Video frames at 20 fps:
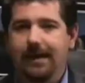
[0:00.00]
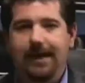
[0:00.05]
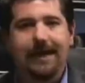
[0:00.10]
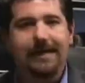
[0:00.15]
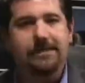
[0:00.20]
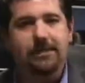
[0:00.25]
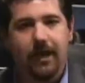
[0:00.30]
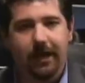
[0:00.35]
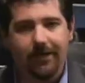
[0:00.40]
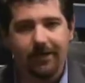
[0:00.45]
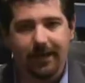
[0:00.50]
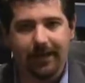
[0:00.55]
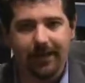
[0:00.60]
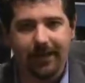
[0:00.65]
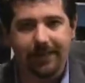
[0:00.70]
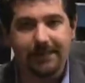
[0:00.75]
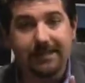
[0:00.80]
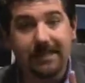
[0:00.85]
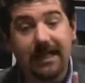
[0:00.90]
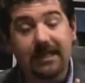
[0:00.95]
It's on the
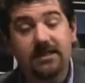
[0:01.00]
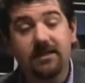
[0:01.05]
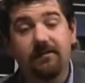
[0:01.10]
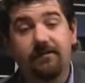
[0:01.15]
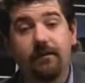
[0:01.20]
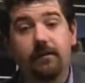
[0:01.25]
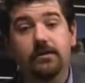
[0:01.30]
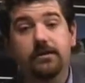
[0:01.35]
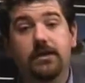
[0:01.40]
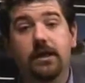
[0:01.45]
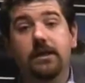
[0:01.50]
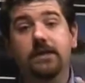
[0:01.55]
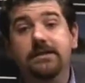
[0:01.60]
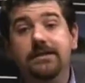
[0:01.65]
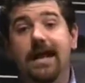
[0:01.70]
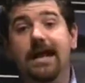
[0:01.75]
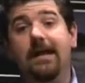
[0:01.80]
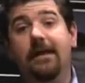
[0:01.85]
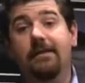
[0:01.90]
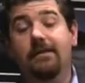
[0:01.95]
list. That's the first thing.
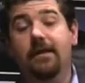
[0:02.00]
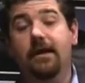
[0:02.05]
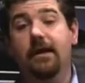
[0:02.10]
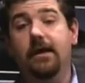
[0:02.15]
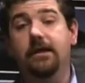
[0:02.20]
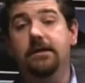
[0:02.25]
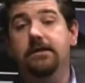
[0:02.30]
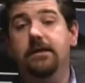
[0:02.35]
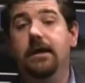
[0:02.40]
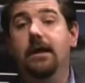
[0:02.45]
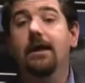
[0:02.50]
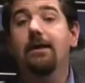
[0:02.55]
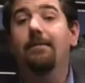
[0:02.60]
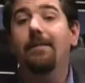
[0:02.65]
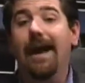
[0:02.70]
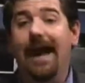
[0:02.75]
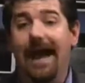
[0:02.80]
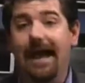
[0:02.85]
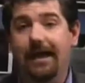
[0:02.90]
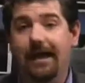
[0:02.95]
Second thing is
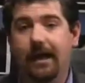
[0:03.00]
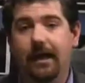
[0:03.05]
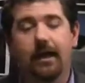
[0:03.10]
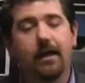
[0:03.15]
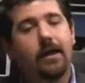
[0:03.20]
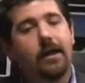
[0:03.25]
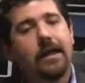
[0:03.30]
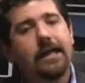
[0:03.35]
packing.